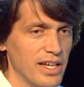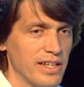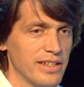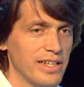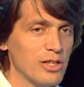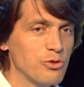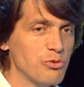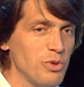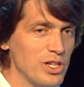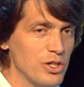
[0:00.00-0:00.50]

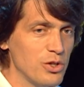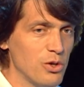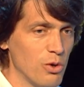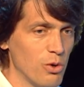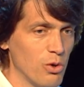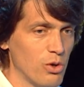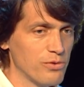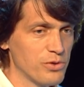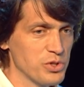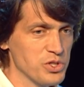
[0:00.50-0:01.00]
that will
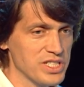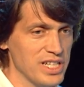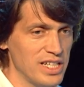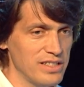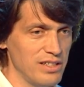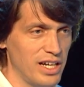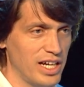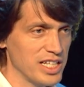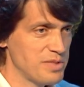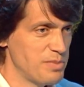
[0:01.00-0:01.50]
go over
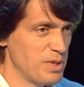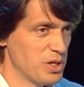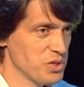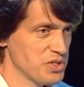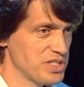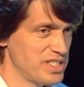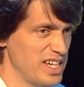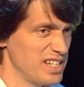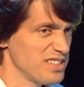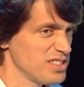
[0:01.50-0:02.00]
satellites
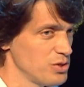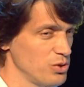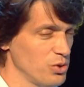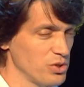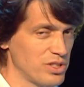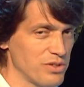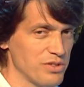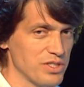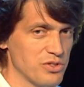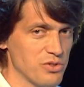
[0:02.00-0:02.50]
because there's no
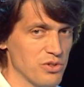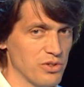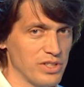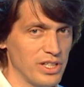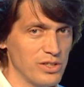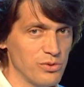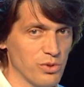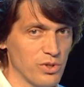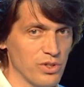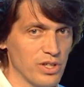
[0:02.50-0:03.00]
terrestrial
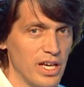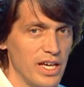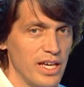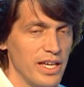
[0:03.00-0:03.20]
network,